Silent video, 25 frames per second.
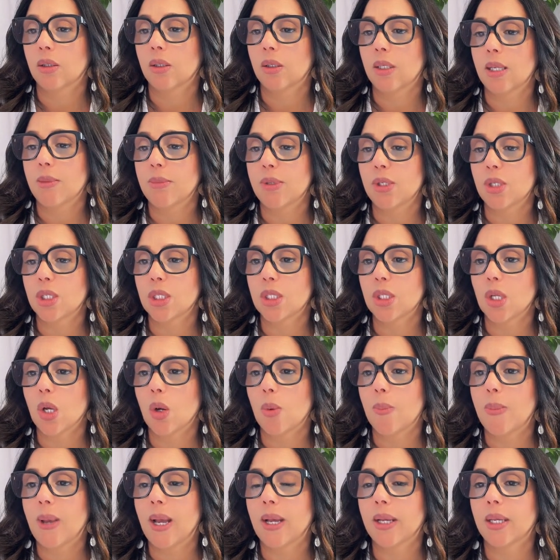let me just
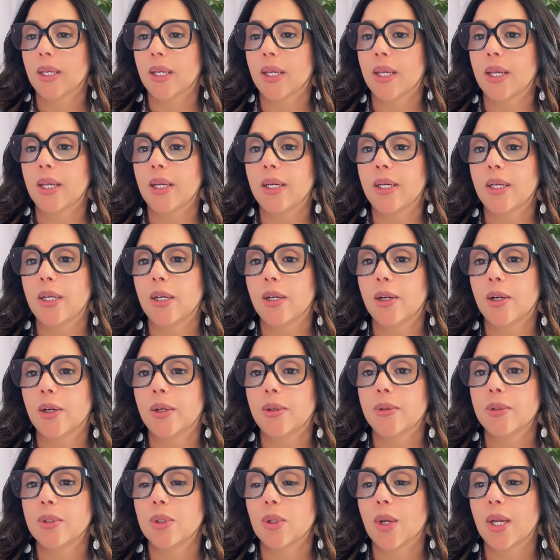go back in
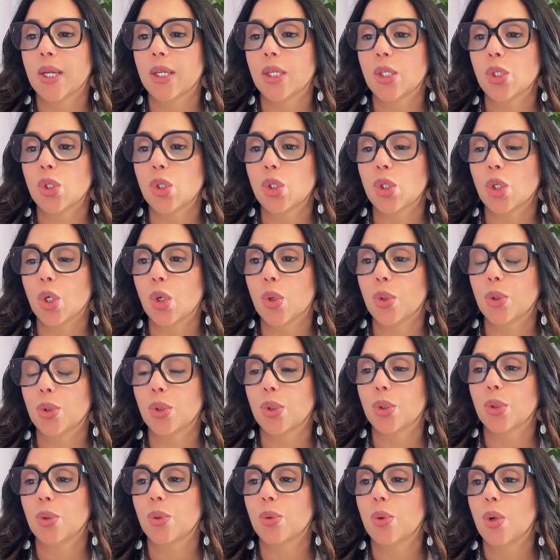here so I can show
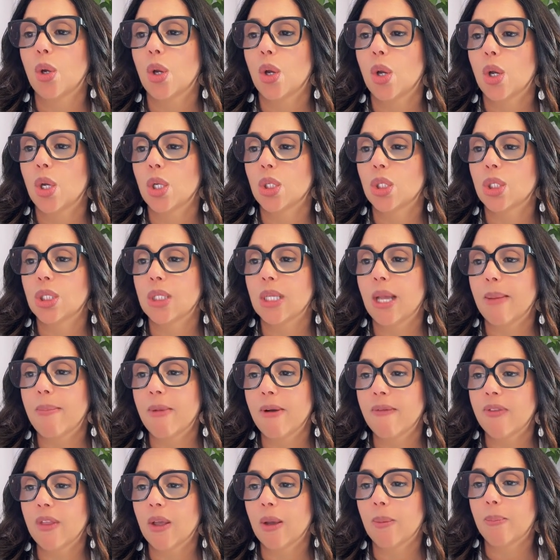you some
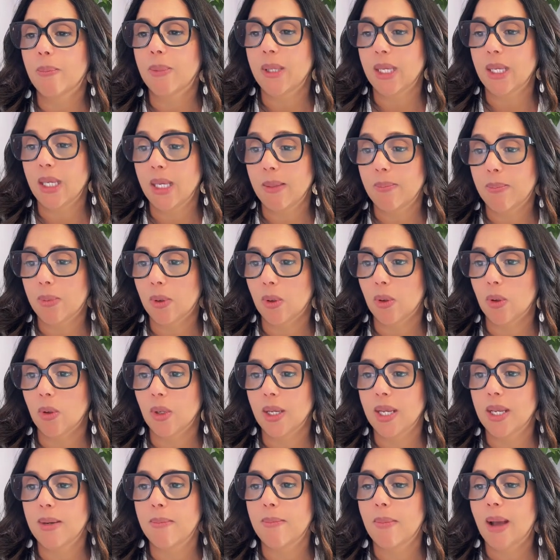of the people
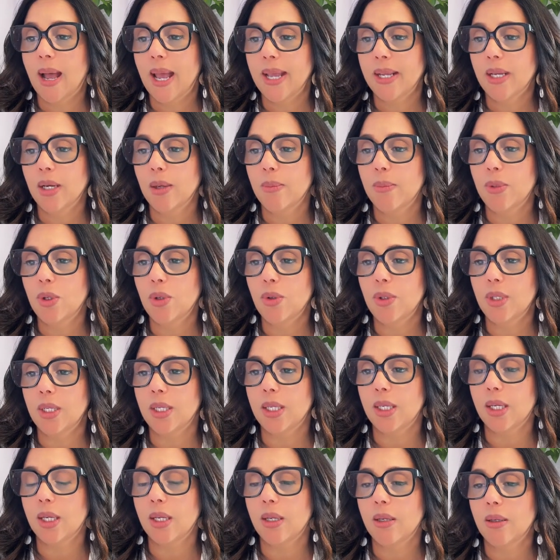in my
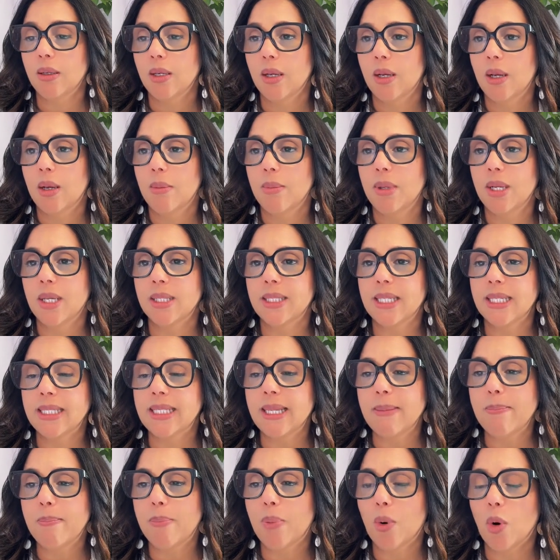community, because it's
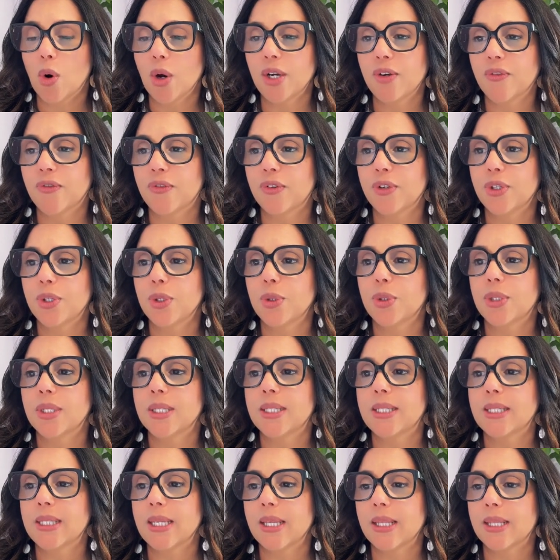important for you
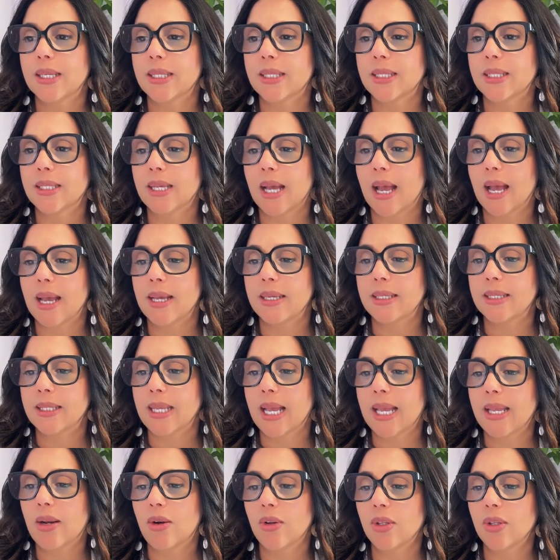to see this, guys. I